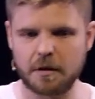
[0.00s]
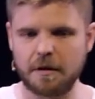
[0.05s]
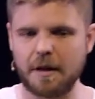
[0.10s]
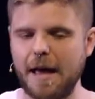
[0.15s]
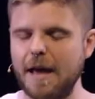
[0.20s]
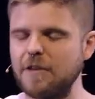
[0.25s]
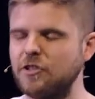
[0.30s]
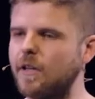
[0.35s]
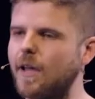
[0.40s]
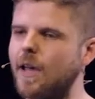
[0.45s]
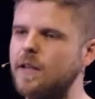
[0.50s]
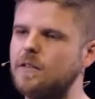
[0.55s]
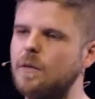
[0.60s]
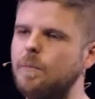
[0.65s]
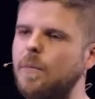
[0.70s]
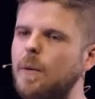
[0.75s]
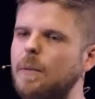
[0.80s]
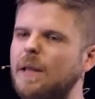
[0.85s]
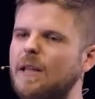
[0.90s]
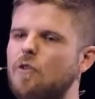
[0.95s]
to educating
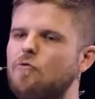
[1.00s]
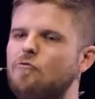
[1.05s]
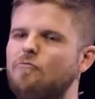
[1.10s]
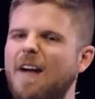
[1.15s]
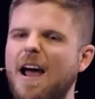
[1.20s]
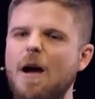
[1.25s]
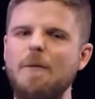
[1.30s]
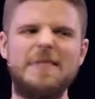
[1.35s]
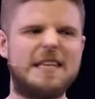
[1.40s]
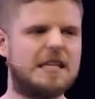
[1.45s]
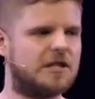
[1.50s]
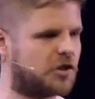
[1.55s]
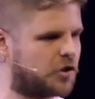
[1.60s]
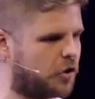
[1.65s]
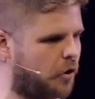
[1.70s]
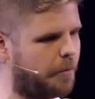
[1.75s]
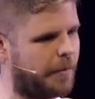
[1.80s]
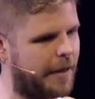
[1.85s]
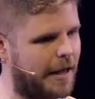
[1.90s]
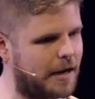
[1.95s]
the public around these
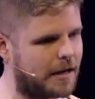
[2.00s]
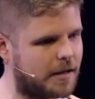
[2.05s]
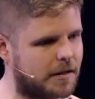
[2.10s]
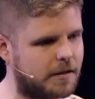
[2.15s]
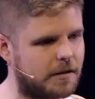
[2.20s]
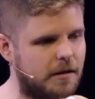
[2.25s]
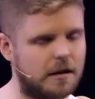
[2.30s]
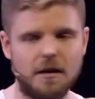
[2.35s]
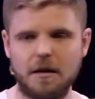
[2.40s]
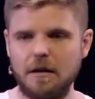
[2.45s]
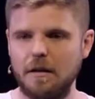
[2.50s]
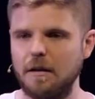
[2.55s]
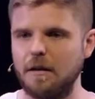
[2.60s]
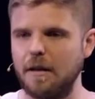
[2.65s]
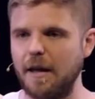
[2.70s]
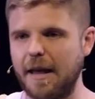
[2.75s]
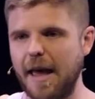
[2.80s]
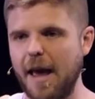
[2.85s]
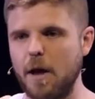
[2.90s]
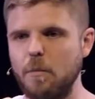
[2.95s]
topics,
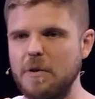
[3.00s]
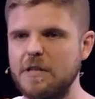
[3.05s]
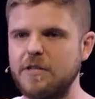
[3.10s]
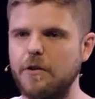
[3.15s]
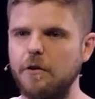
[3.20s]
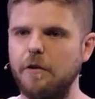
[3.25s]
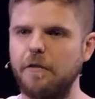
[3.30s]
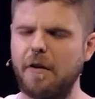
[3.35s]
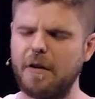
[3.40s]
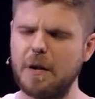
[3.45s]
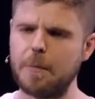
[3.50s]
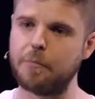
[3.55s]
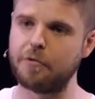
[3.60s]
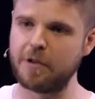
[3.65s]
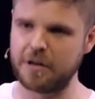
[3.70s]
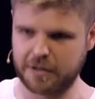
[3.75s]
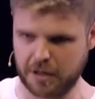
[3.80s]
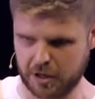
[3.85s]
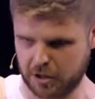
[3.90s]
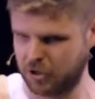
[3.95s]
again, we're still very
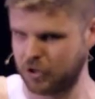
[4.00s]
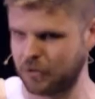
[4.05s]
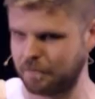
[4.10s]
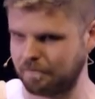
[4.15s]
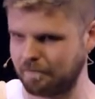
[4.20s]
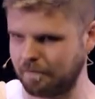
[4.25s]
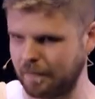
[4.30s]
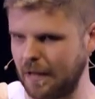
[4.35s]
British.